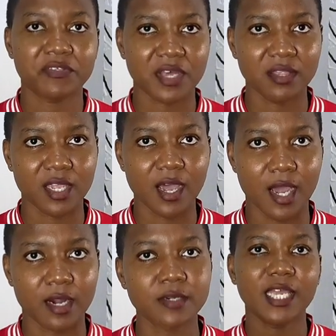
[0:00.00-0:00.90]
than they
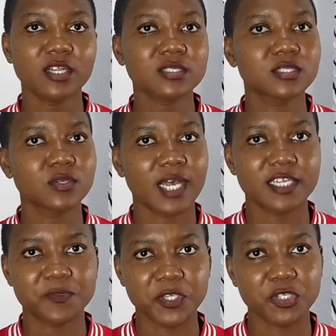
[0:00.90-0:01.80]
are. Let us look at
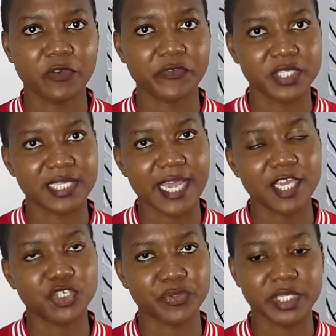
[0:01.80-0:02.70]
this picture of Christina
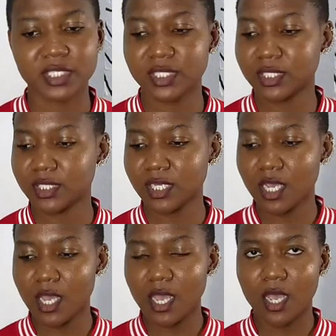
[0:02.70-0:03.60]
Hendricks
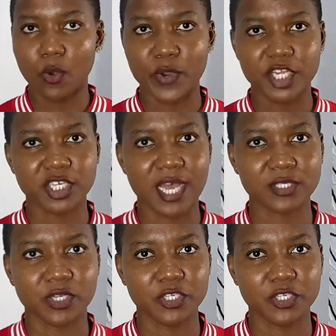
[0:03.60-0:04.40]
where she has